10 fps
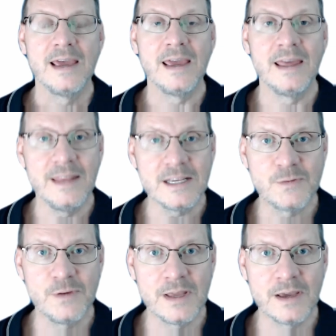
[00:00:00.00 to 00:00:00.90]
In this
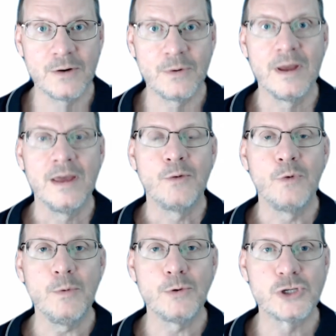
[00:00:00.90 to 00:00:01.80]
video,
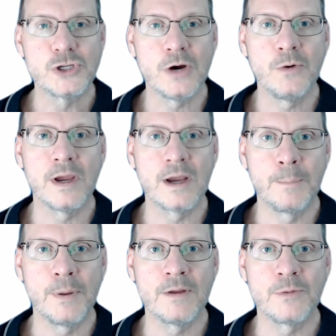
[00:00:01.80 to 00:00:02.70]
we will show and
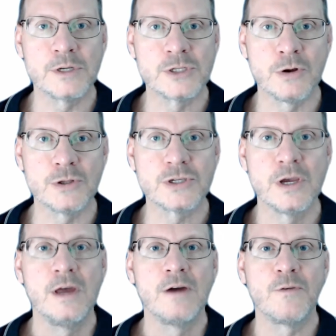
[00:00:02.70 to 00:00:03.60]
compare the results
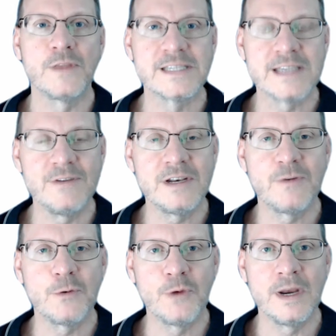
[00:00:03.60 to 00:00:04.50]
for the 7
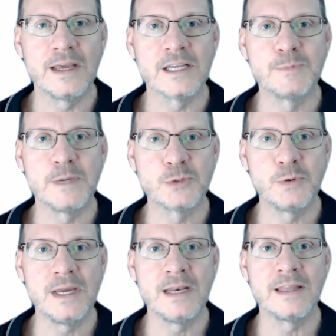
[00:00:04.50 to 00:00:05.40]
different readings
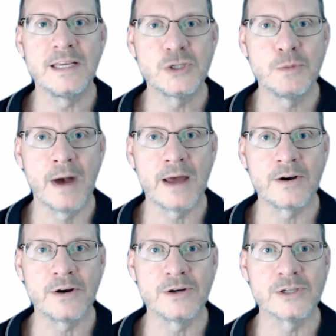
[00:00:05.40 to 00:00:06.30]
between these two
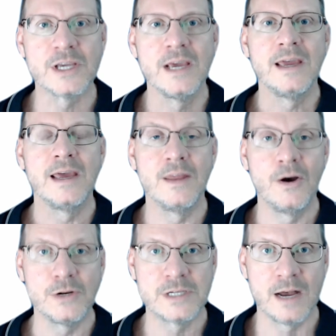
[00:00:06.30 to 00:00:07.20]
monitors in the
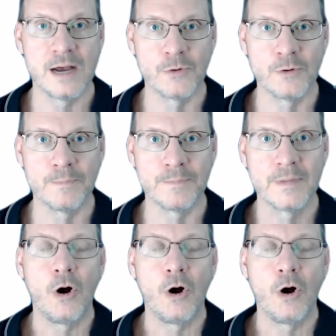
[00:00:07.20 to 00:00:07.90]
hotel room.